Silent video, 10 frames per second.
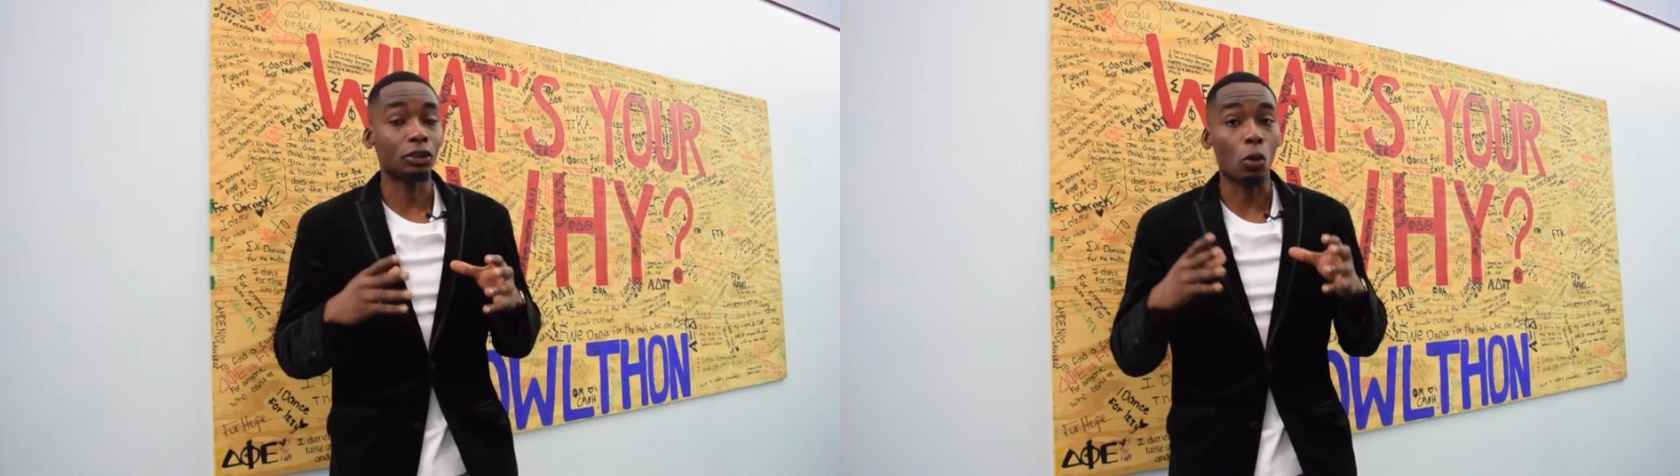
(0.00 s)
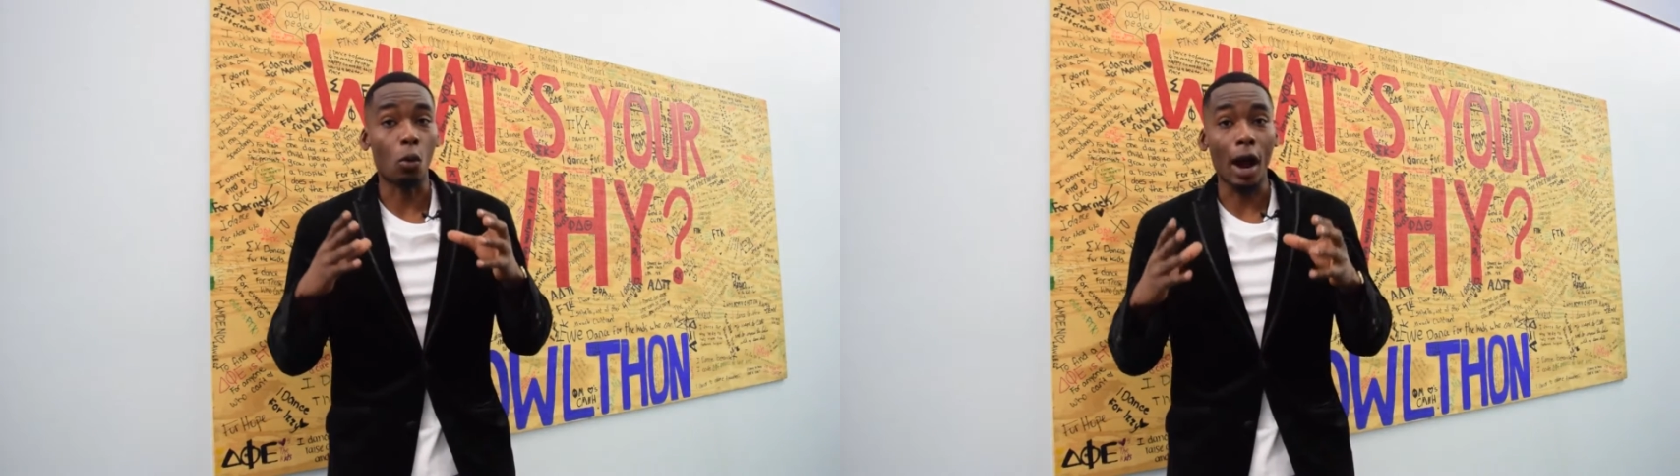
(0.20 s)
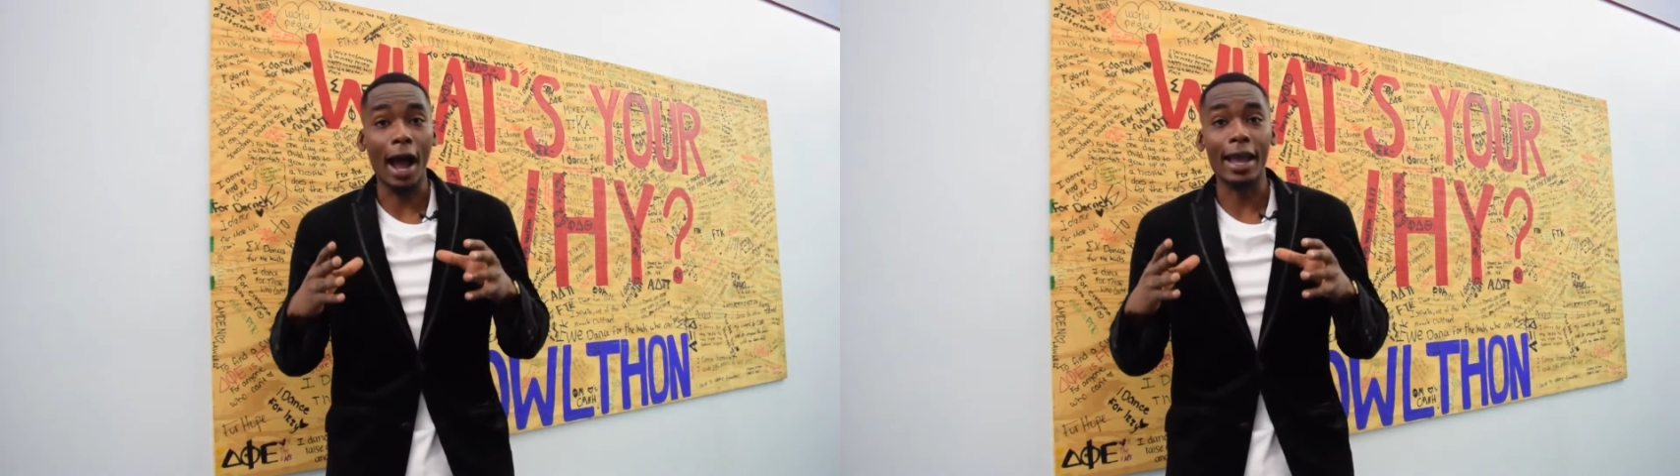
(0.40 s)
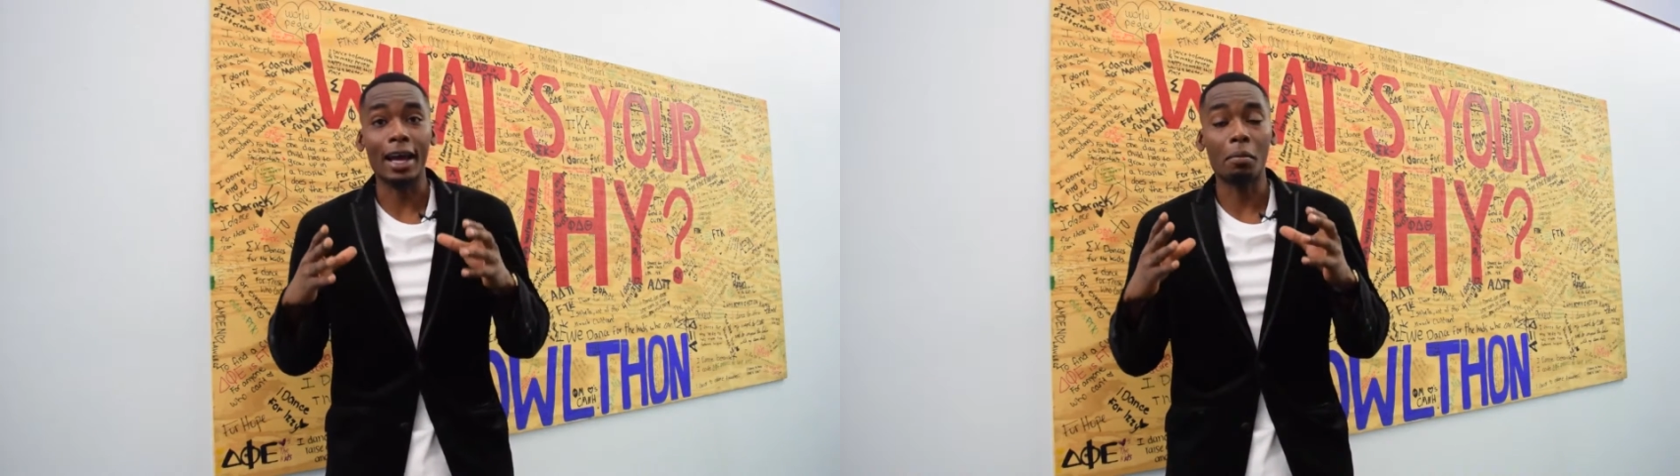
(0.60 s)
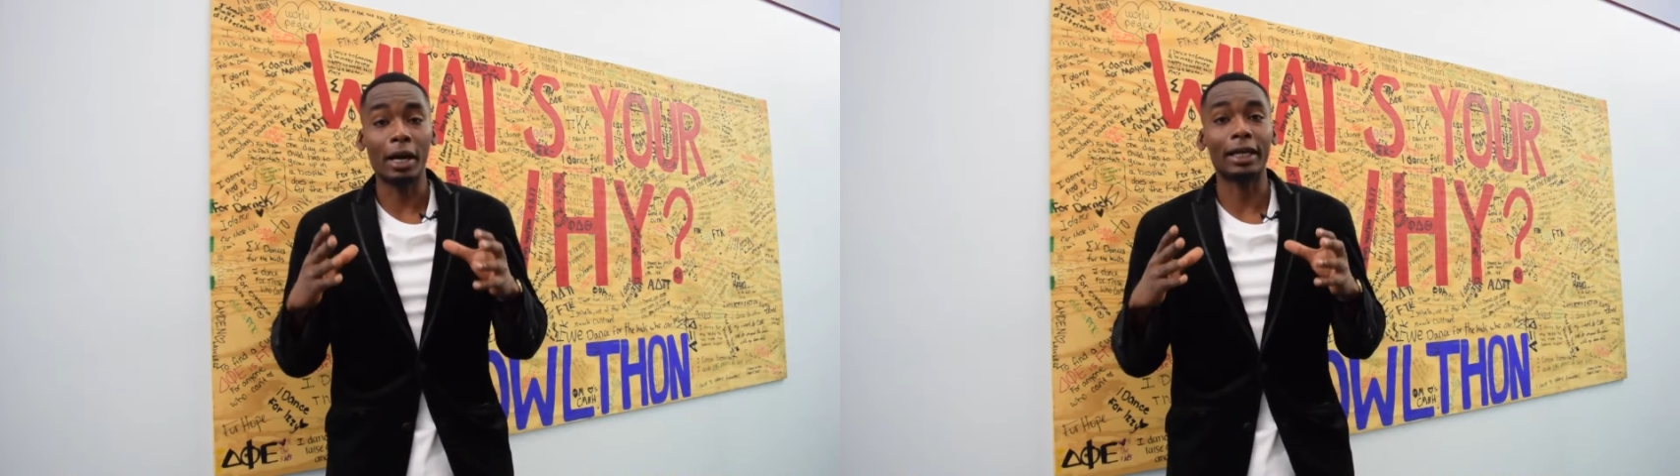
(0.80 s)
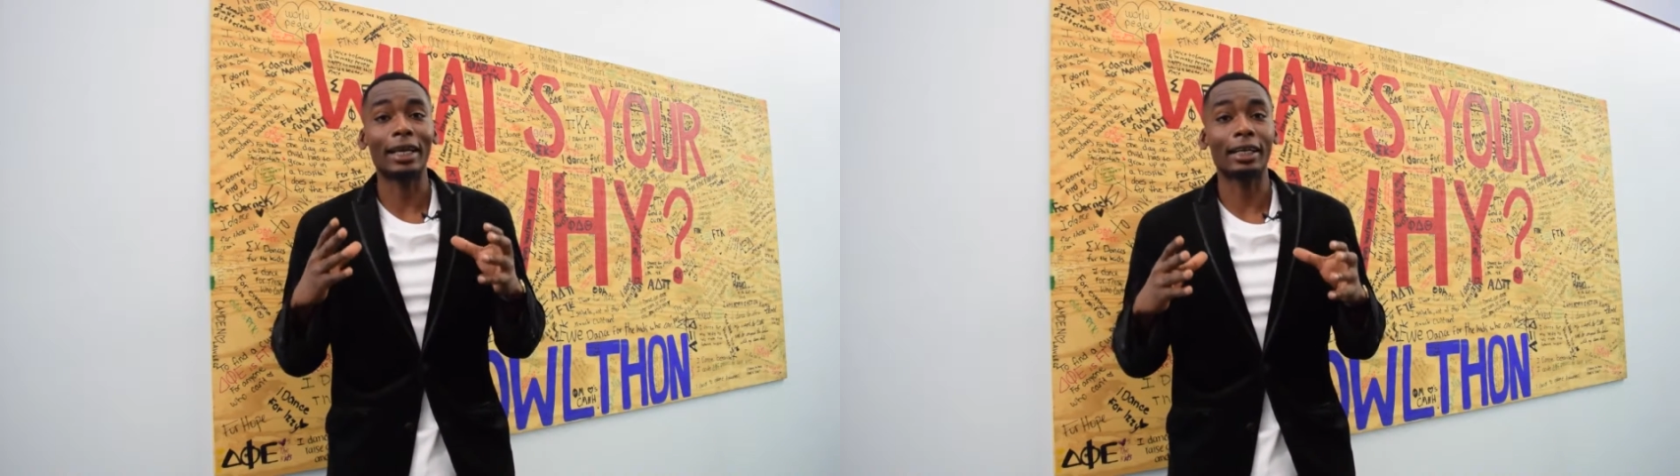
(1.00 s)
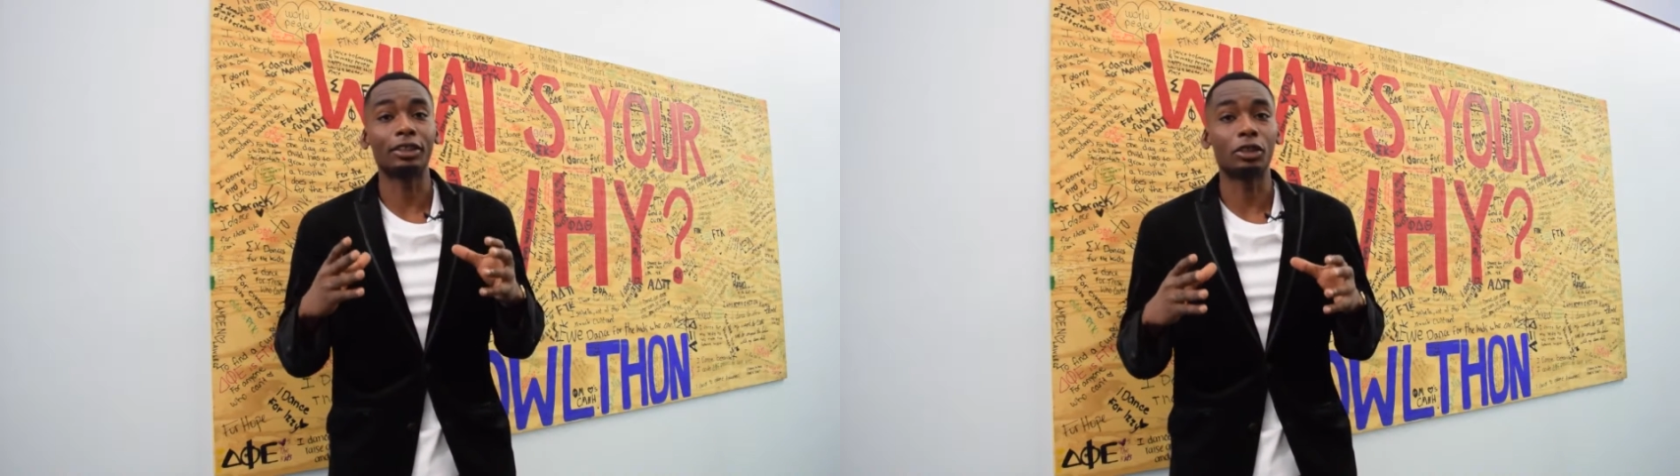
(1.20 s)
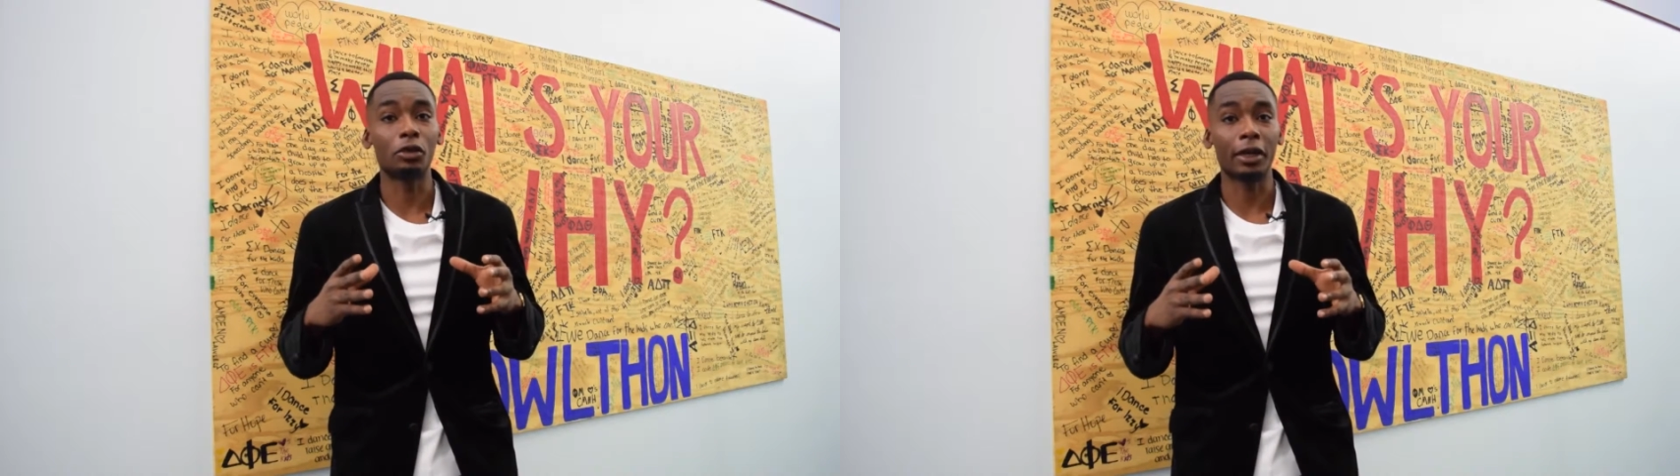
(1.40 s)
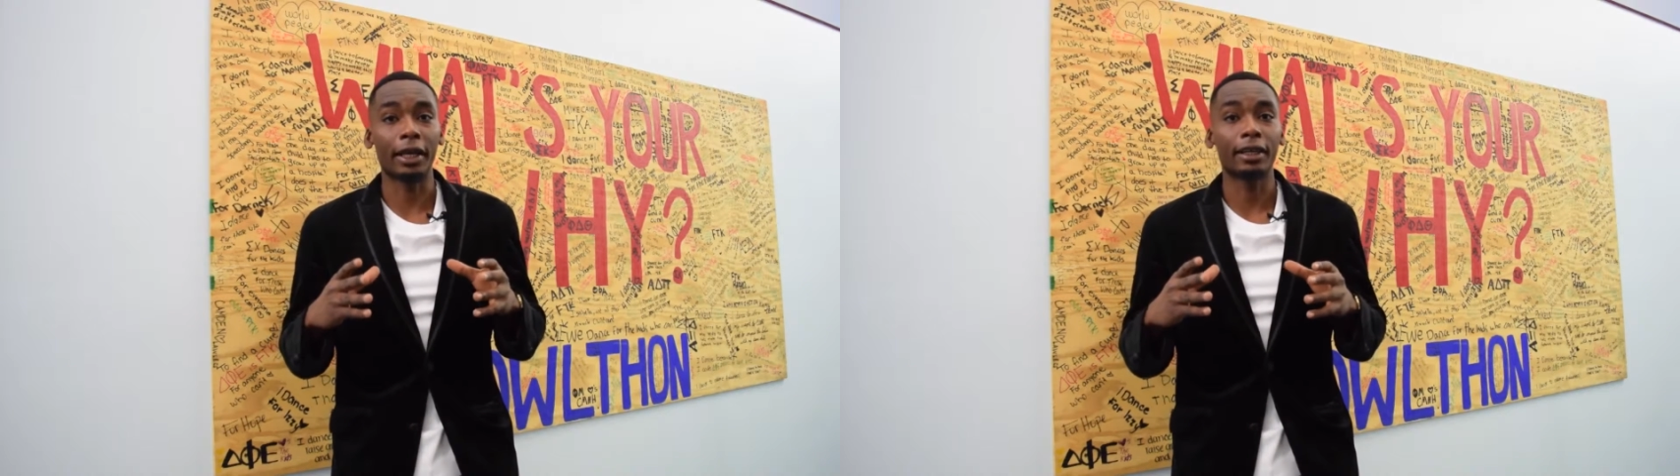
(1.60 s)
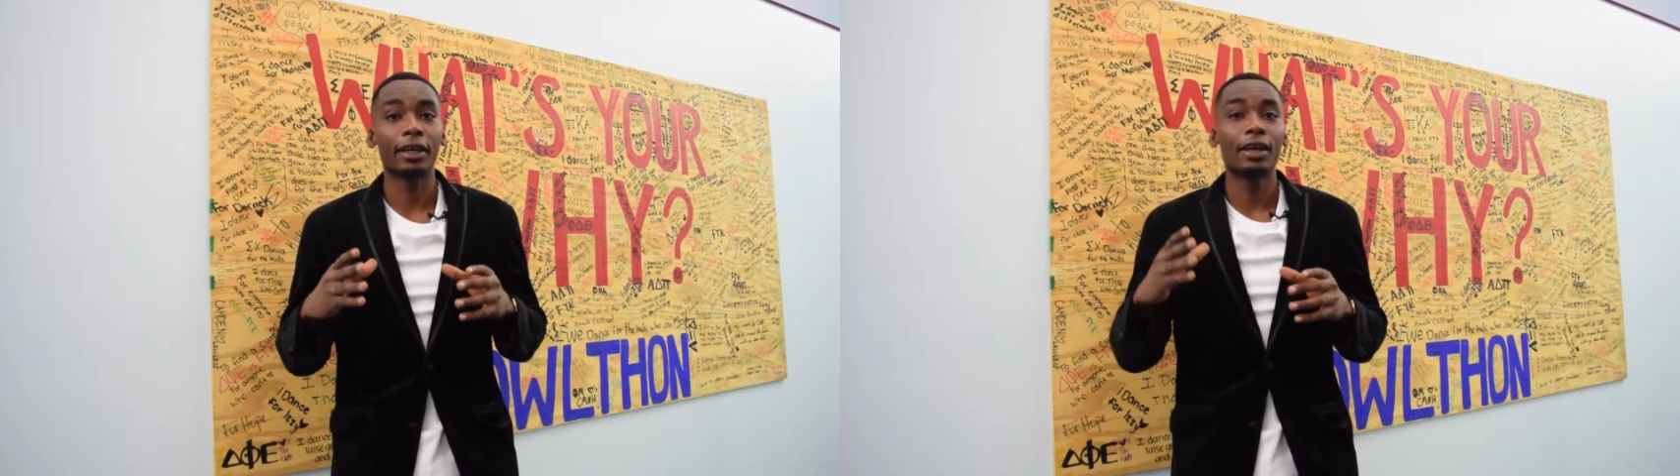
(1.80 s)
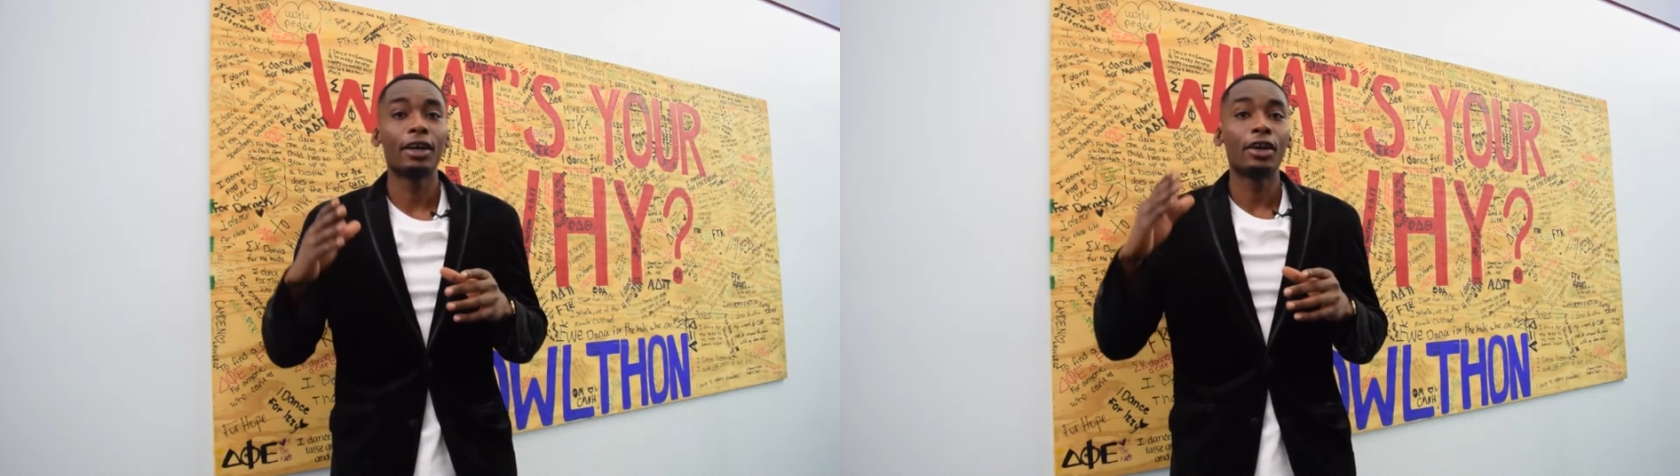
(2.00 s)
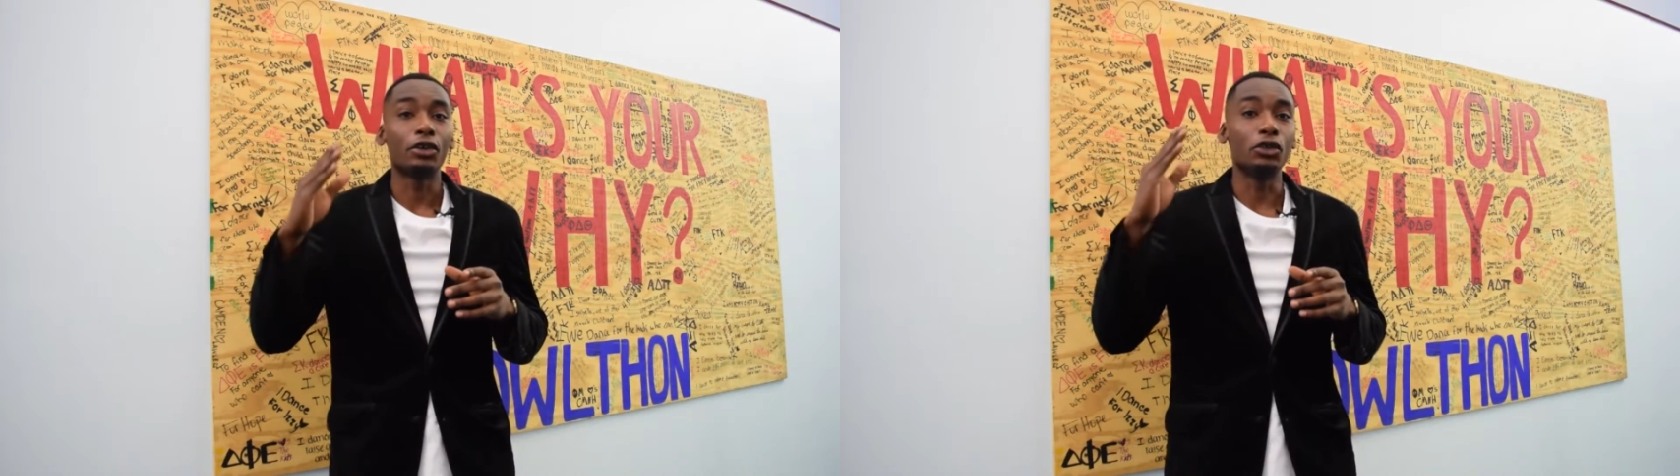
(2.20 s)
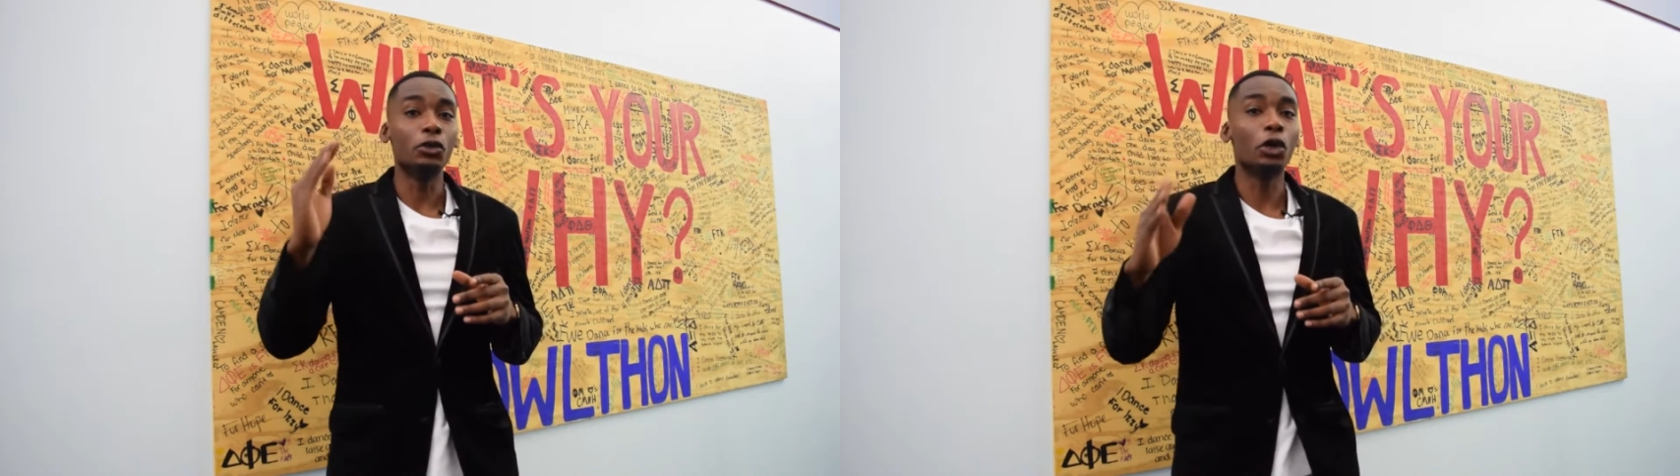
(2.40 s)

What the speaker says: so why am I not doing it?